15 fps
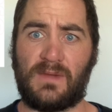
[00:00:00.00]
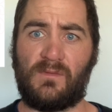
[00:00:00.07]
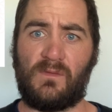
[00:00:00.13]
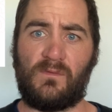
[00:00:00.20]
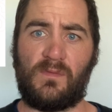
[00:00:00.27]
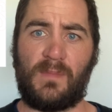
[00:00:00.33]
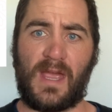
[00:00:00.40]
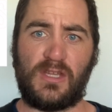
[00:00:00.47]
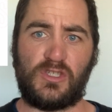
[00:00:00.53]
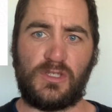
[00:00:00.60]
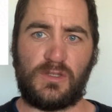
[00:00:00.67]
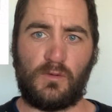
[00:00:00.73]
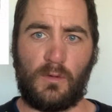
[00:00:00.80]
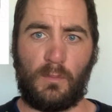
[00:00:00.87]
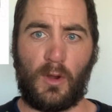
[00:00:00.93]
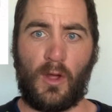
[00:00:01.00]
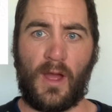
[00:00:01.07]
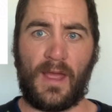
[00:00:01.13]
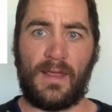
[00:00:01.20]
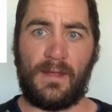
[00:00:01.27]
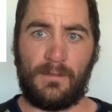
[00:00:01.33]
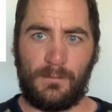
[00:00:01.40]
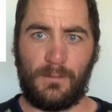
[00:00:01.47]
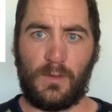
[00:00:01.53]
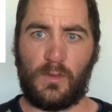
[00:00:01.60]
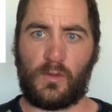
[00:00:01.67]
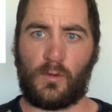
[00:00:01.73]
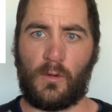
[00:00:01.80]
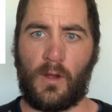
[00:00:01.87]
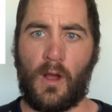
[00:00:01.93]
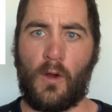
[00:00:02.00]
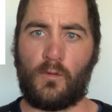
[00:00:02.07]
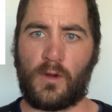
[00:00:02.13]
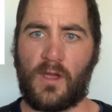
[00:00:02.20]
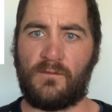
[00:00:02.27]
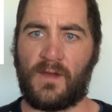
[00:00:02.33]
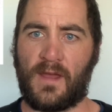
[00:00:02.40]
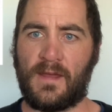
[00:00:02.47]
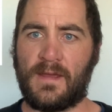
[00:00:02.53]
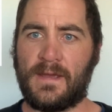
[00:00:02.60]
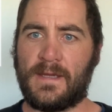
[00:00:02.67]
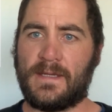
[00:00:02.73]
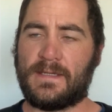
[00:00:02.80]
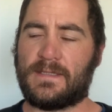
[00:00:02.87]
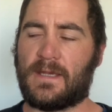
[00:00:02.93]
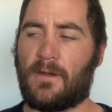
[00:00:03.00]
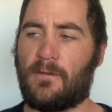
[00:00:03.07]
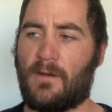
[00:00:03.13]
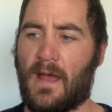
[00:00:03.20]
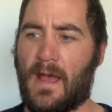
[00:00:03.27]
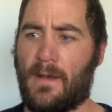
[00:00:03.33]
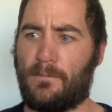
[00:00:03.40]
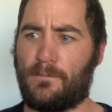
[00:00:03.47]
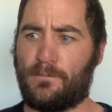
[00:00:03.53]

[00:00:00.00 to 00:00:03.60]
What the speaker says: information to apply through a holdover. So